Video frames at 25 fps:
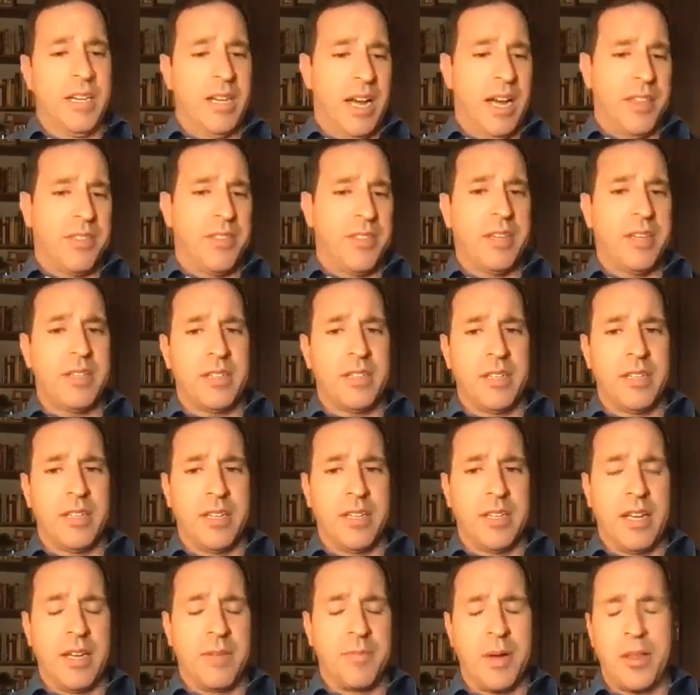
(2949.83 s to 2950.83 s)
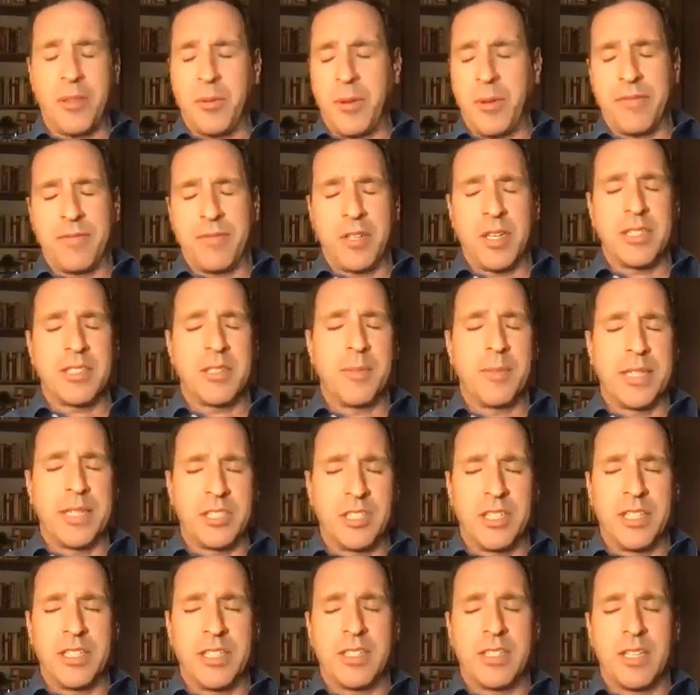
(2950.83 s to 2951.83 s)
I think, and by the way, I forgot to
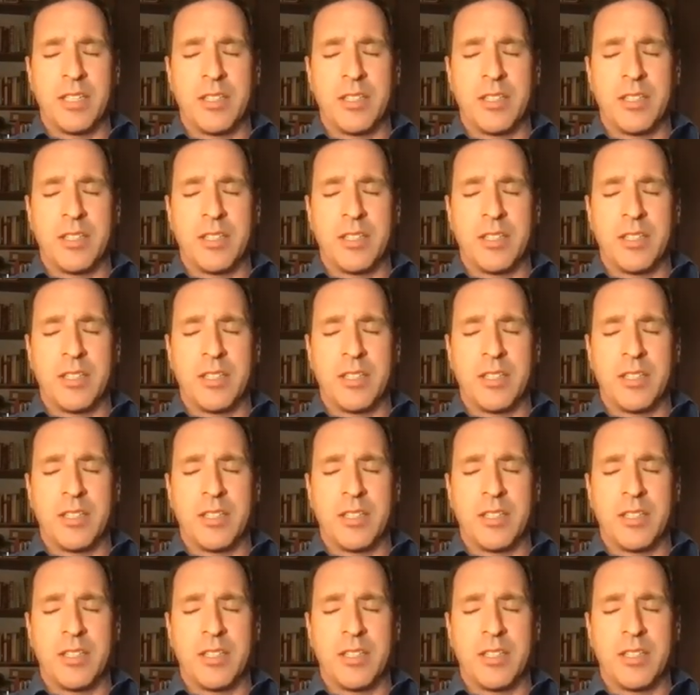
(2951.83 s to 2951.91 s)
mention it,